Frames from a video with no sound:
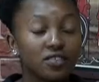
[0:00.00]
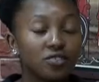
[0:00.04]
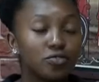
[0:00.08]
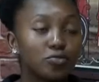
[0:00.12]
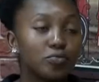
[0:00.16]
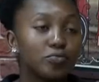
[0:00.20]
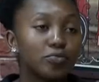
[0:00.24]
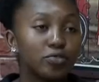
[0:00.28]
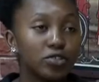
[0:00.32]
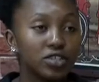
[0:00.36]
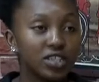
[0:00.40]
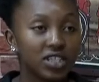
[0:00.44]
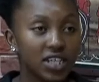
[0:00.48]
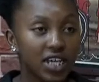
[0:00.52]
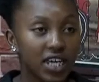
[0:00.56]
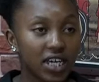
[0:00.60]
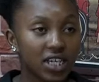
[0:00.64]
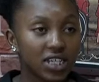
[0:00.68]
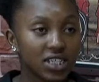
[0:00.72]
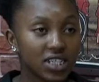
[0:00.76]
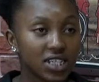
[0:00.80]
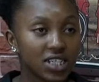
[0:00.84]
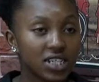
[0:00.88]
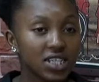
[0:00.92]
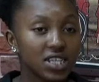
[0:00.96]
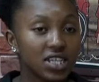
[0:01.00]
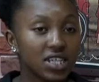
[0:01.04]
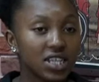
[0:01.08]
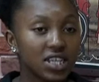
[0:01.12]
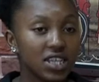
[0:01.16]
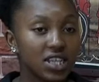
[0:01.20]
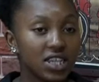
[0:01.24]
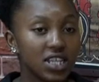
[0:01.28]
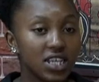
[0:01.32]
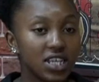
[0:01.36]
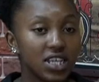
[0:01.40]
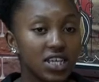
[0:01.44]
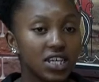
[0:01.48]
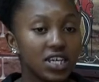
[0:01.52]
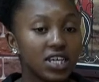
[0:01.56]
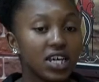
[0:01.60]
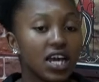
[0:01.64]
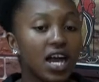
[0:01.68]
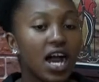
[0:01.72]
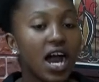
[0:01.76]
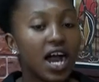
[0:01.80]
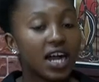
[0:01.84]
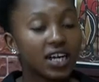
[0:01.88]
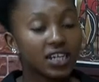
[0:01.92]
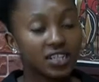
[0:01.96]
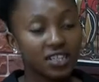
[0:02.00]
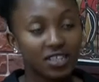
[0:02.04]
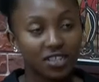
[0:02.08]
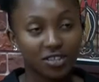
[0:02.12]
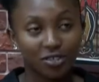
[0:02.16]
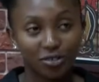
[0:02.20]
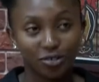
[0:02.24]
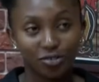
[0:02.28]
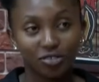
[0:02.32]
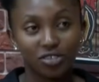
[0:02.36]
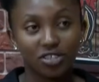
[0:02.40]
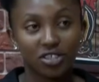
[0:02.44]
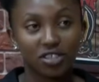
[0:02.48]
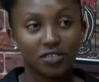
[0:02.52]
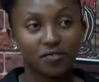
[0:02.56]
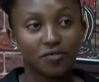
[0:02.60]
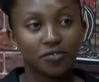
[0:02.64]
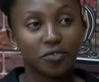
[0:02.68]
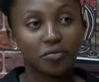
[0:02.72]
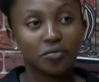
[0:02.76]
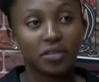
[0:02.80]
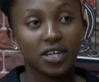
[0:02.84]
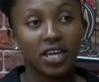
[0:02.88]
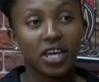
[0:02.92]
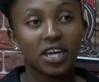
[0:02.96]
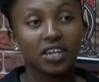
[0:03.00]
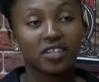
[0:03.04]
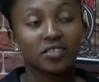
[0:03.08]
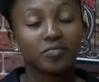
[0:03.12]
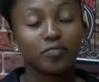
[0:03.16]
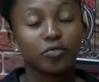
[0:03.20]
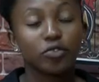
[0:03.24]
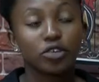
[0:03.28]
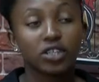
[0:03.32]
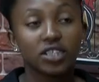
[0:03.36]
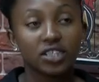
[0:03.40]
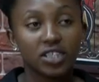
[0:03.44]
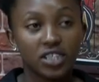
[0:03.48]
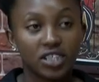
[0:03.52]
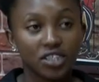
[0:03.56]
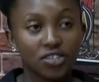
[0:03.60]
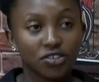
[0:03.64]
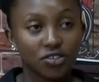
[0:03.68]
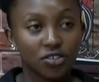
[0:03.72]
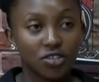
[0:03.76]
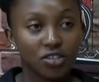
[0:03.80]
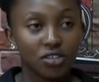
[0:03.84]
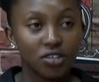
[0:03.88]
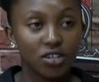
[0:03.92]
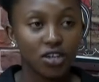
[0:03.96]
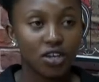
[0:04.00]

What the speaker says: to protect the Arctic Ocean from the exploitation.